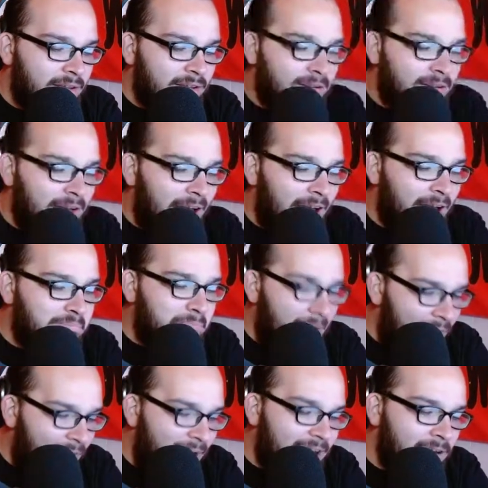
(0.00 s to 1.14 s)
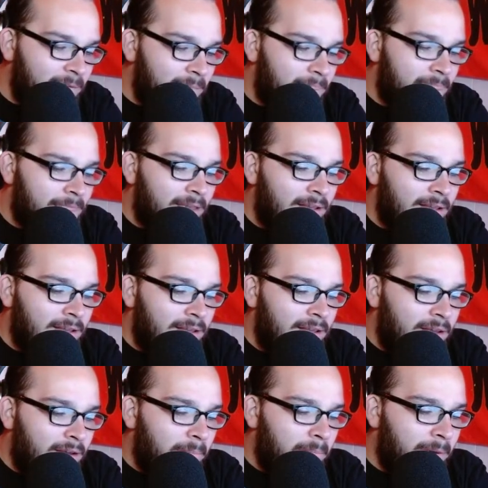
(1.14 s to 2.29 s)
Not bad.
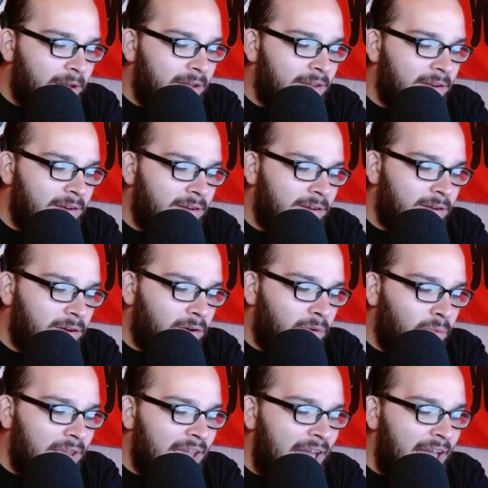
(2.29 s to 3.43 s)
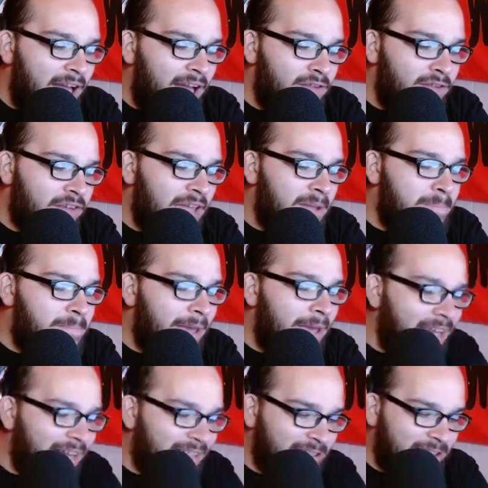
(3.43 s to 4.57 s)
But we have a
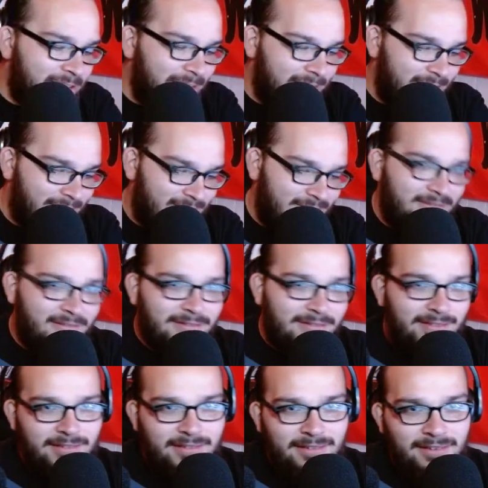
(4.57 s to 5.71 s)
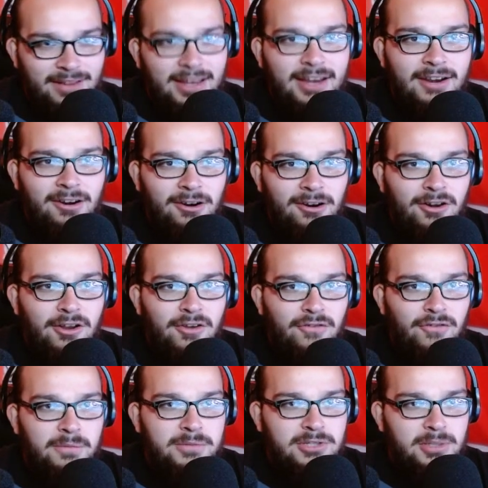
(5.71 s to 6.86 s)
pitch here
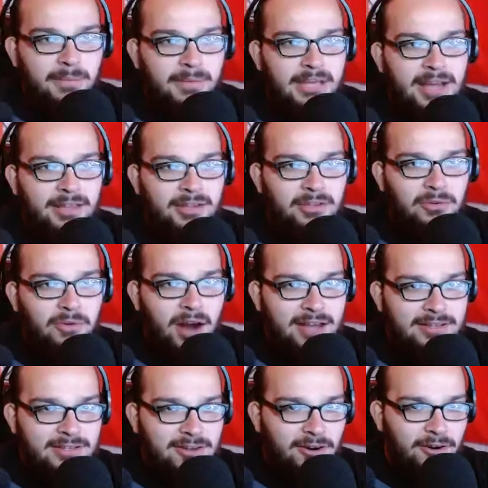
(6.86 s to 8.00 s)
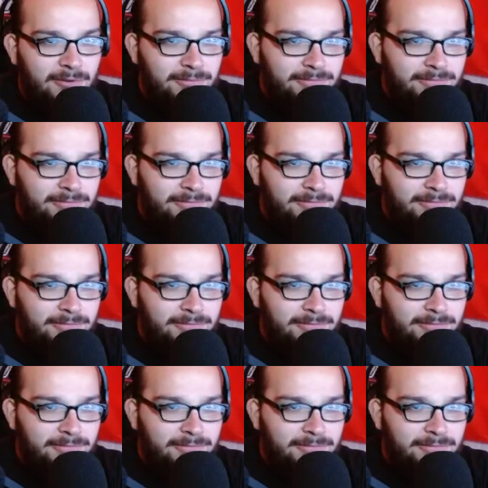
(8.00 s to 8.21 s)
from somebody on the roster.